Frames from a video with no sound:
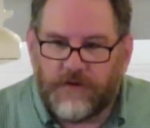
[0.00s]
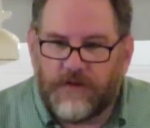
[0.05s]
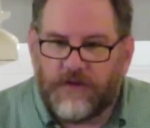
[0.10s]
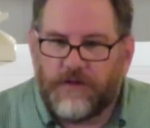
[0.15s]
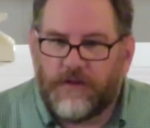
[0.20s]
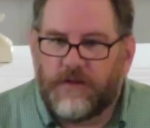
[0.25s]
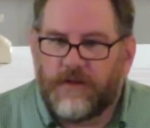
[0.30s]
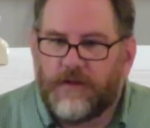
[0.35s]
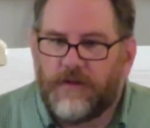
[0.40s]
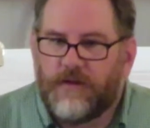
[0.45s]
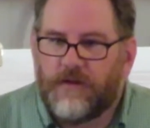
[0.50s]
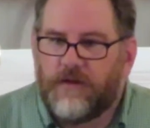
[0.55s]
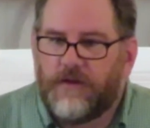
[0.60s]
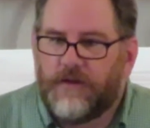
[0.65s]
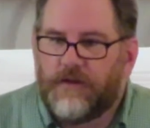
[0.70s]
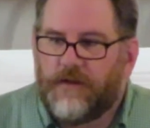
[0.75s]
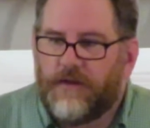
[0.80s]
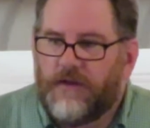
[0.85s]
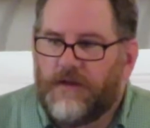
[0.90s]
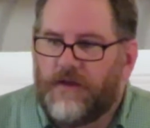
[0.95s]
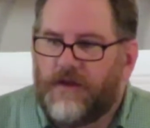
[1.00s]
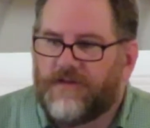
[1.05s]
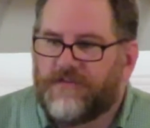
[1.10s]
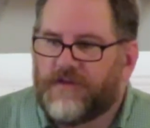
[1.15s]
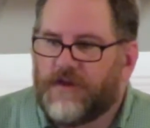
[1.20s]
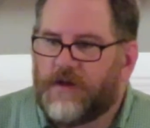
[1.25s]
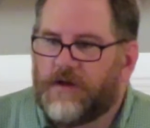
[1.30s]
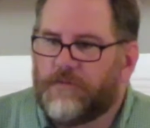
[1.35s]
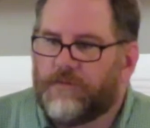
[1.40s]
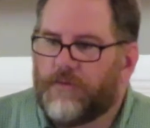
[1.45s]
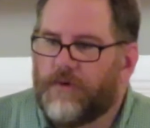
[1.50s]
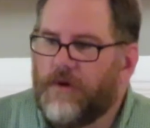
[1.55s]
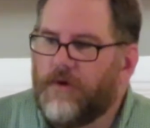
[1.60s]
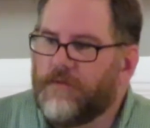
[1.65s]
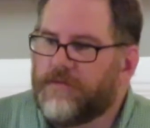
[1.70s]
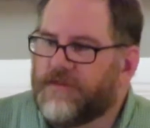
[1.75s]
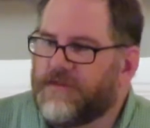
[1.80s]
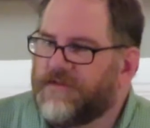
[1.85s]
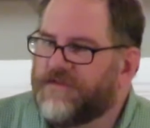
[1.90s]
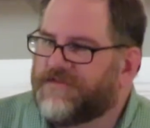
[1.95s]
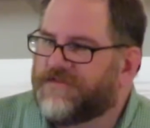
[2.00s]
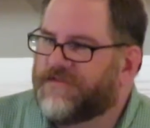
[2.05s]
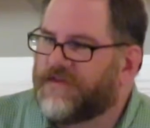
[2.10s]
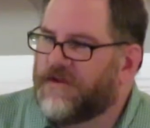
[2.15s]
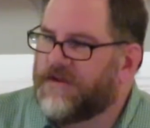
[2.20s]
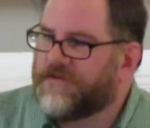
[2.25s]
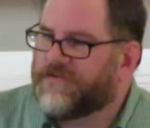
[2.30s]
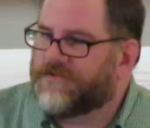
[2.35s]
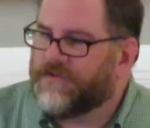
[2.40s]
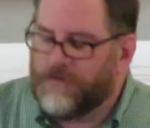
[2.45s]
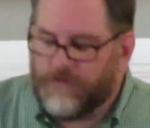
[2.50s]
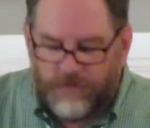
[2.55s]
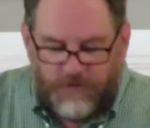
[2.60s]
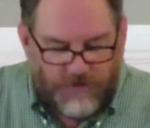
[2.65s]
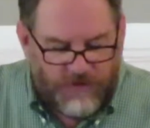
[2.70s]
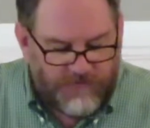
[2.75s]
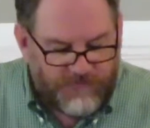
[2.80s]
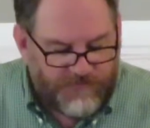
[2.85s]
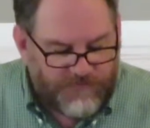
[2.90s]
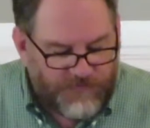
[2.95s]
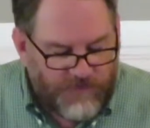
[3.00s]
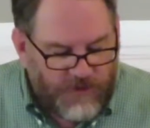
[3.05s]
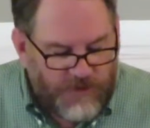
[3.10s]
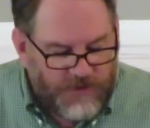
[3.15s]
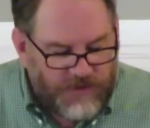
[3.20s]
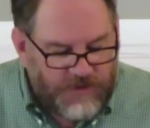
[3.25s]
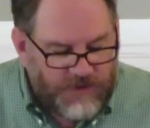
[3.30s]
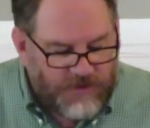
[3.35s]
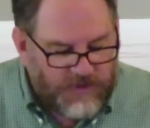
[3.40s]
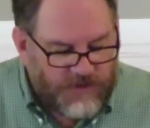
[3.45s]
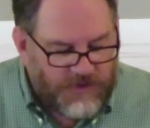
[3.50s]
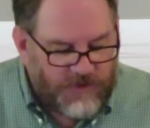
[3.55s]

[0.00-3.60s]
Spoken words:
and as I wrote this sermon on Friday,